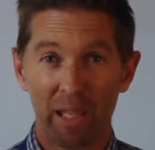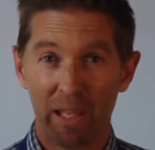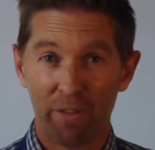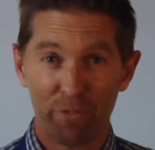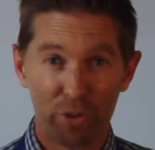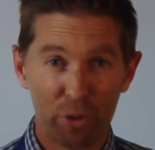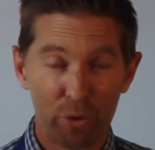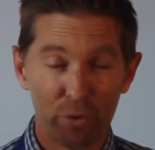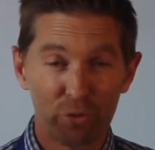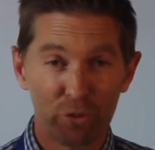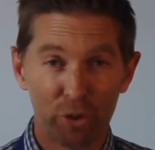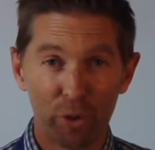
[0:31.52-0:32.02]
If
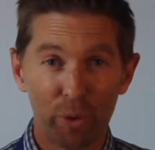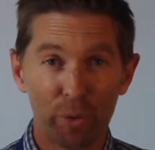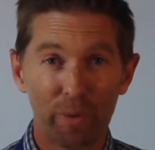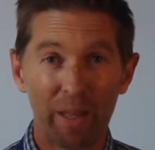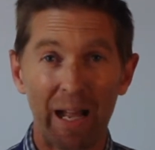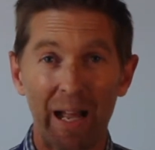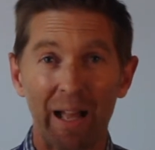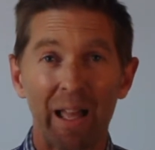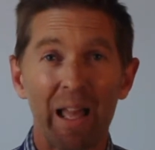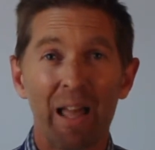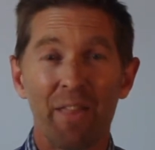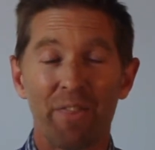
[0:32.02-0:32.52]
you do
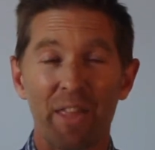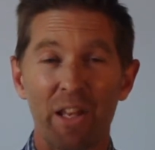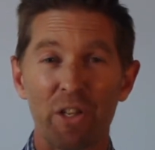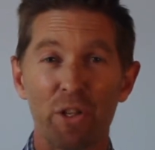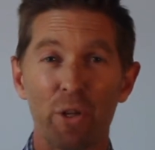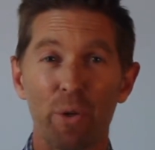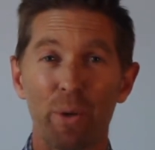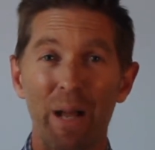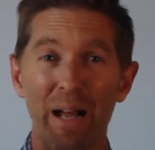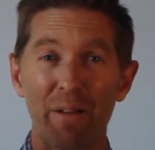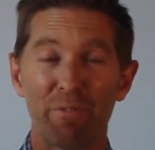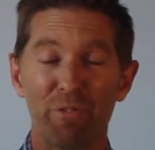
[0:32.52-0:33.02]
that, then
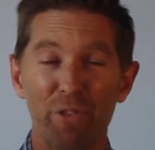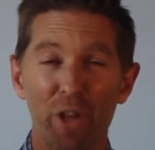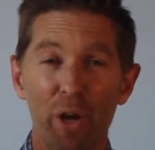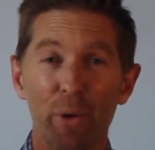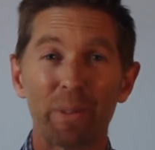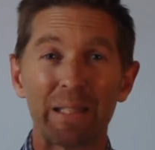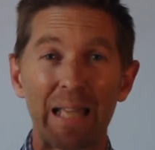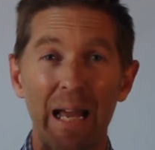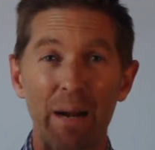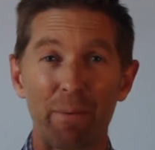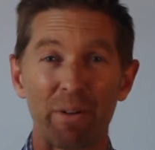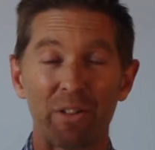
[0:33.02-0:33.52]
you have no
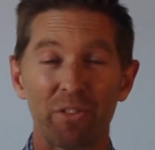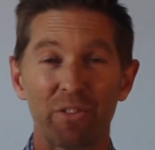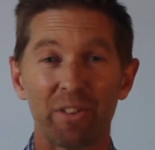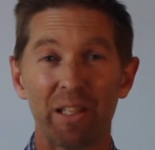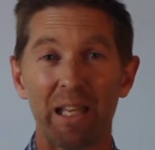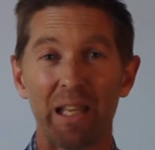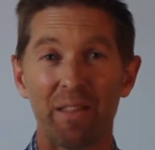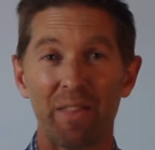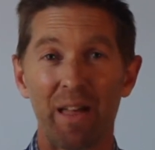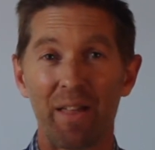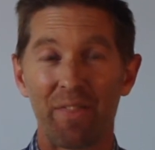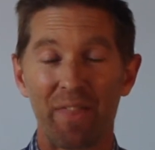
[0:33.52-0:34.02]

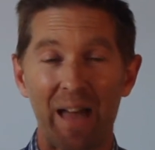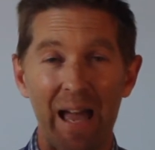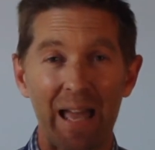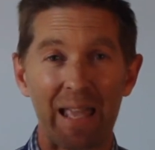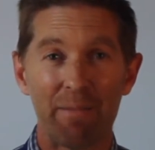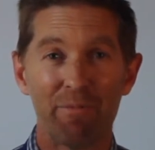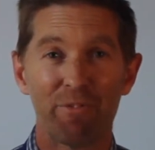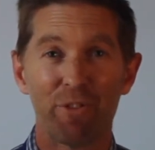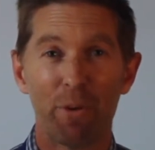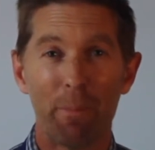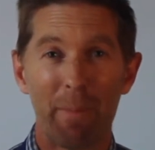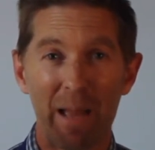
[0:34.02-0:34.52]
guarantee that that
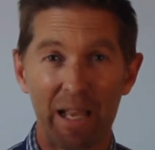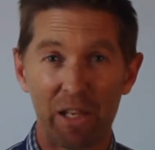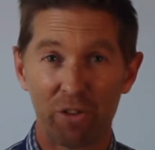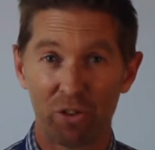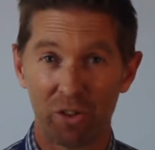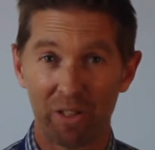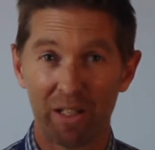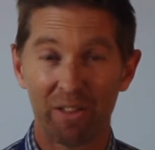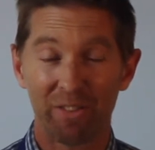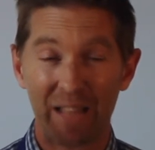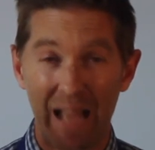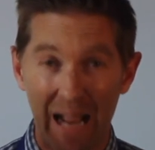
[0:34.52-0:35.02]
information
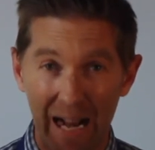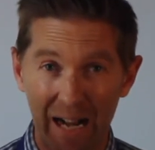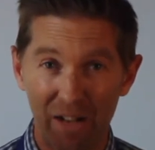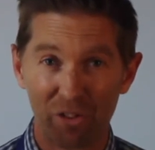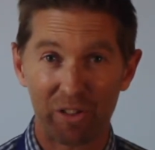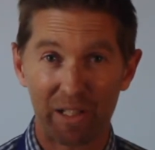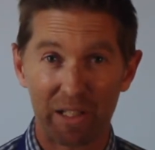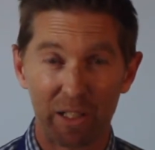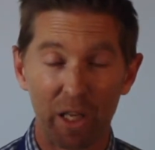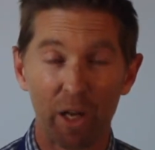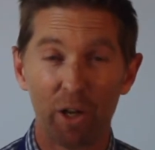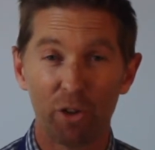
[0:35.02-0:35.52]
is
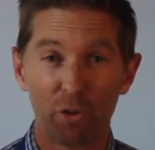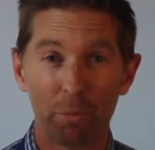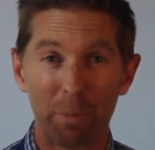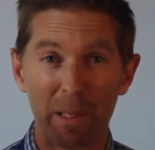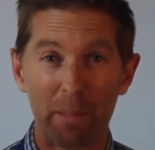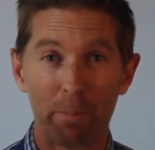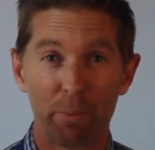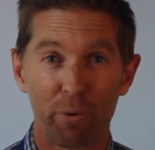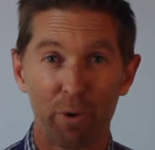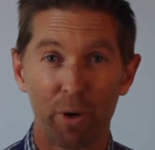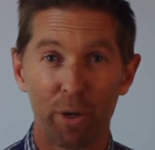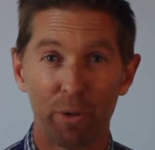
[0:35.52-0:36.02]
actually going to be
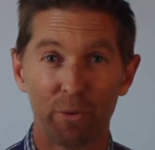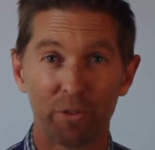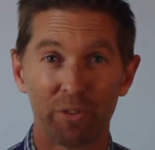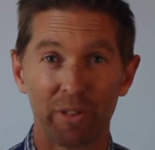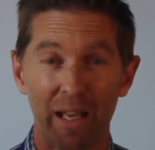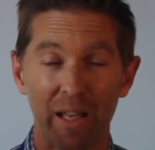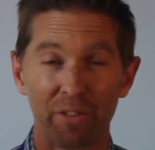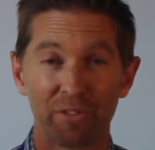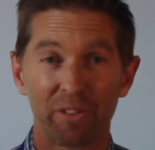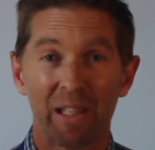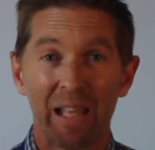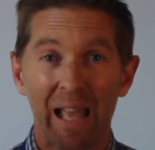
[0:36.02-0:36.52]

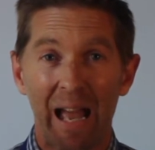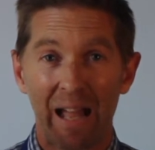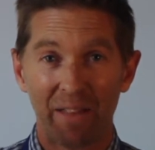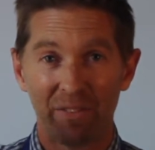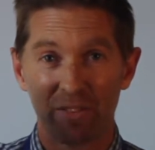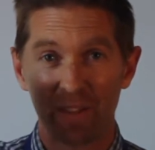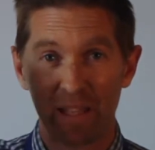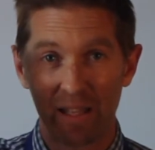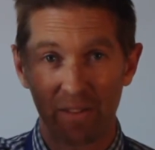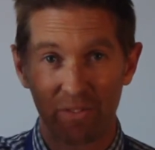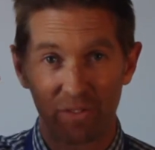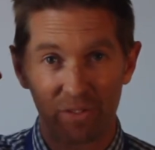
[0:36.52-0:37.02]
processed and
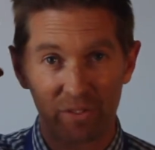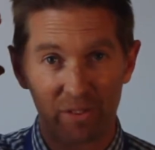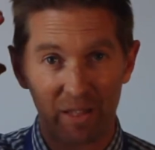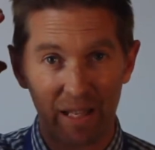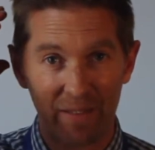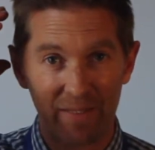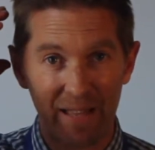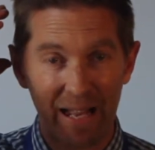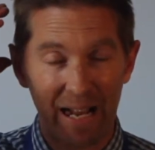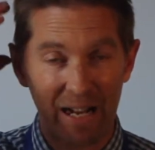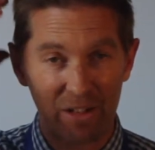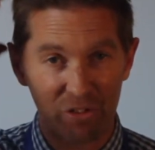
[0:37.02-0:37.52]

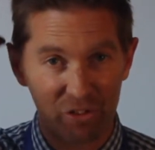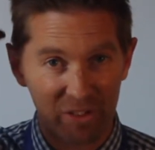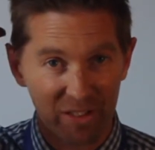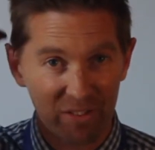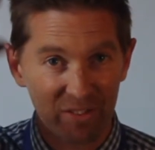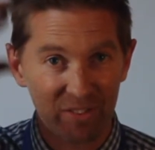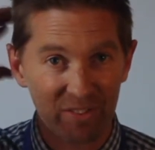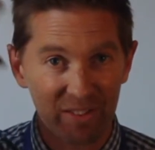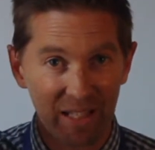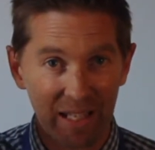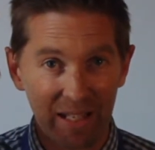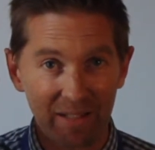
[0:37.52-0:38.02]
actually
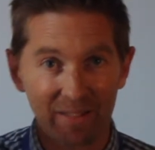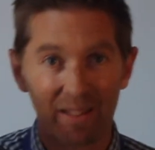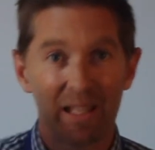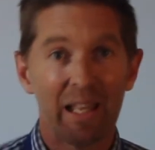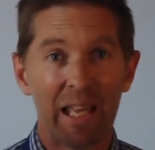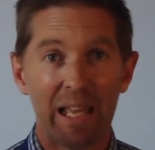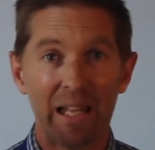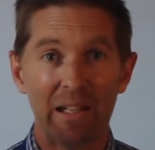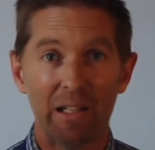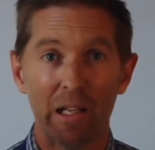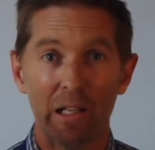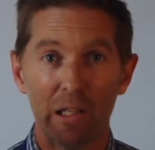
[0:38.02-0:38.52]
sit
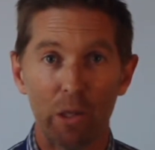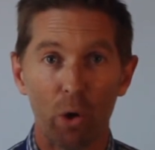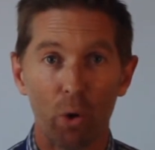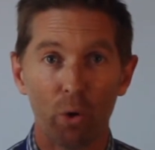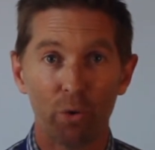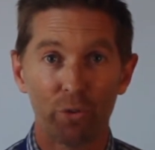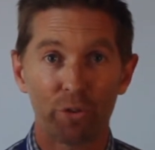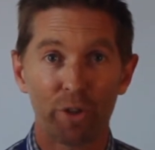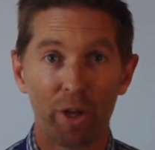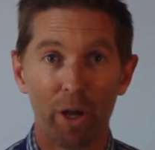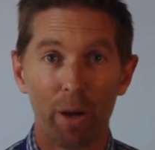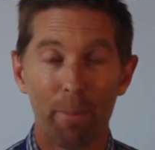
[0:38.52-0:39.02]
in the
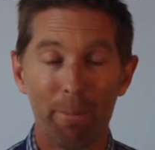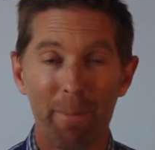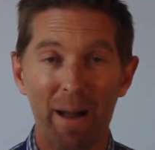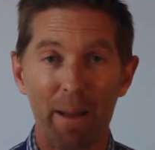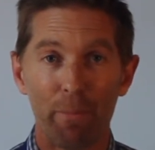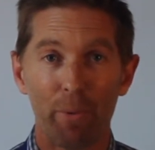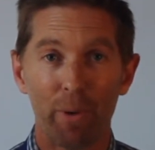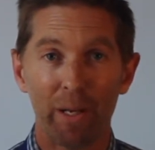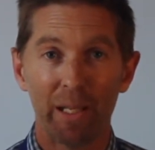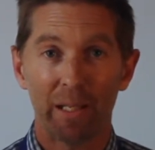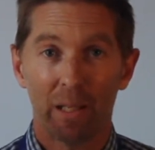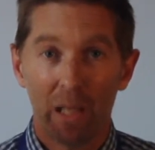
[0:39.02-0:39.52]
long-term
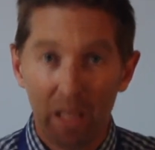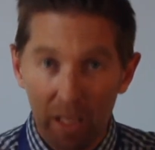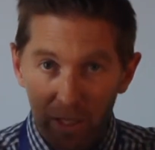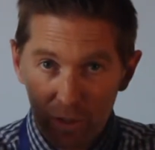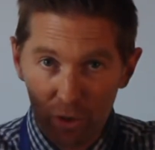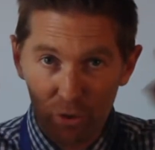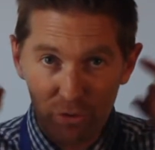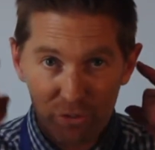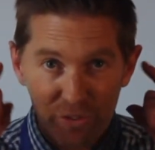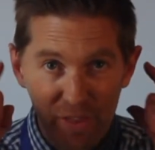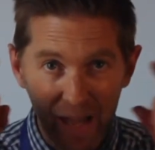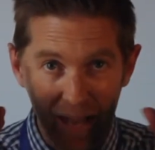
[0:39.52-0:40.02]
memory,
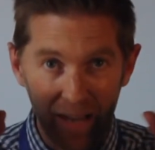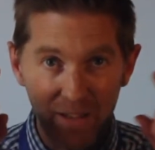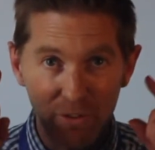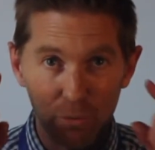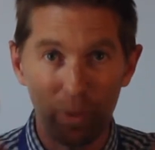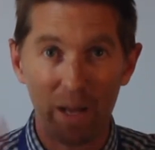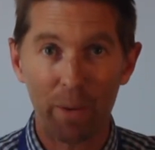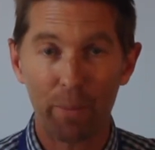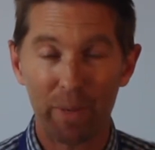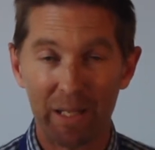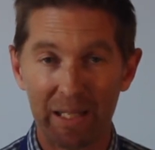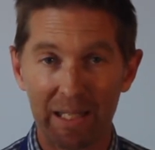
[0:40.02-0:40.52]
because that is
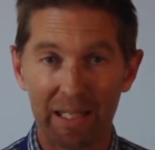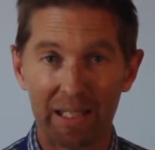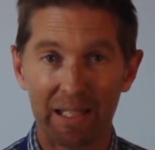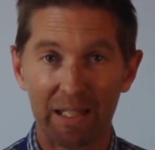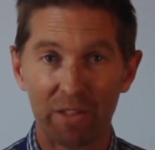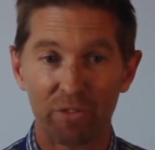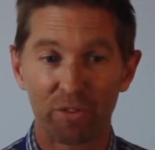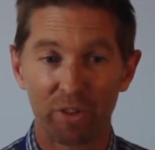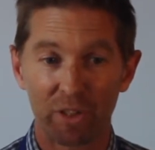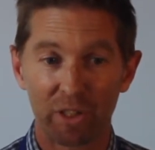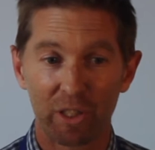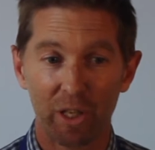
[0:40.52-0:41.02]
where we need it
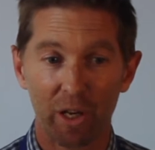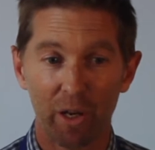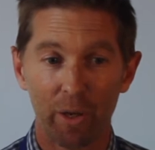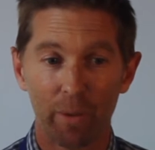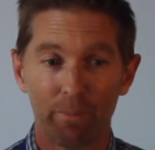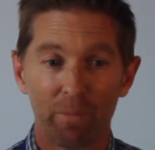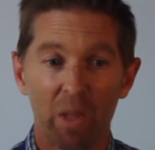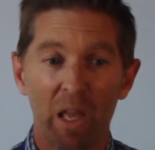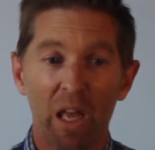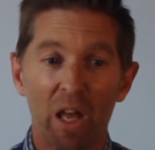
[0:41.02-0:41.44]
to go.